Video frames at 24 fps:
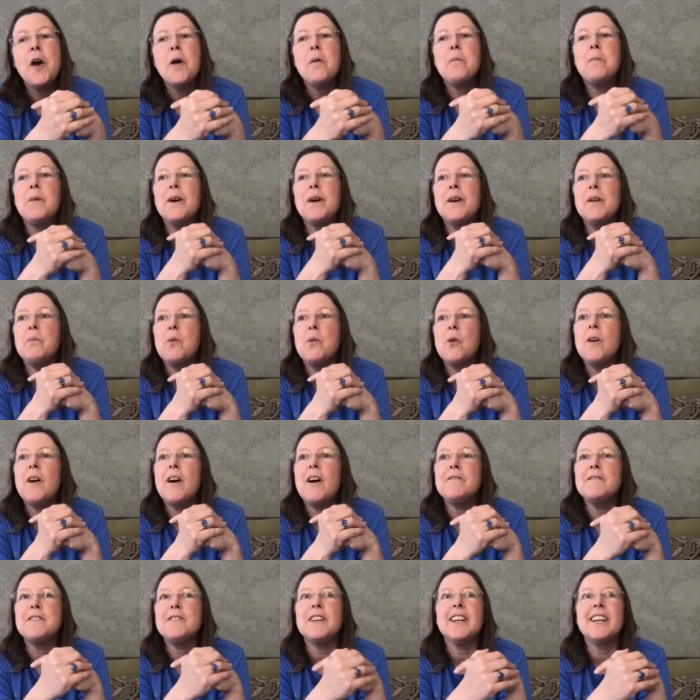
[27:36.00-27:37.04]
but more
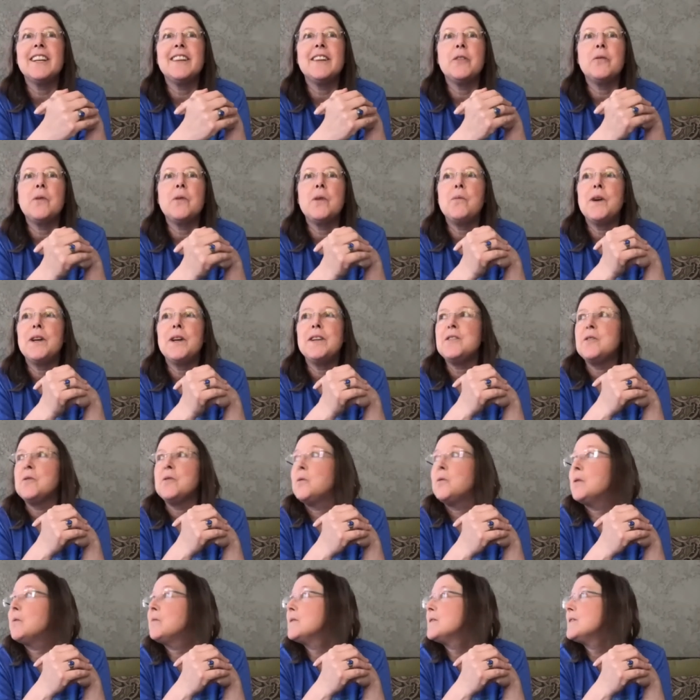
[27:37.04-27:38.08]
often, I think we went to
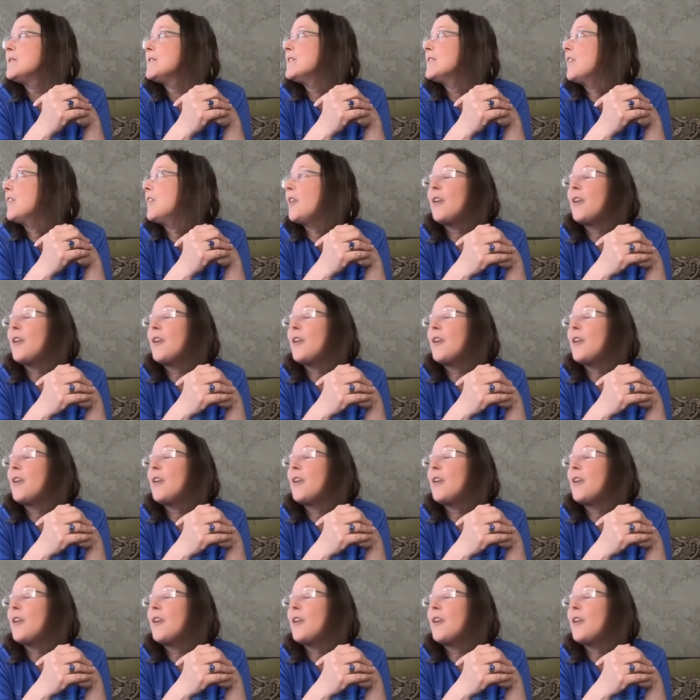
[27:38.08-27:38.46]
what was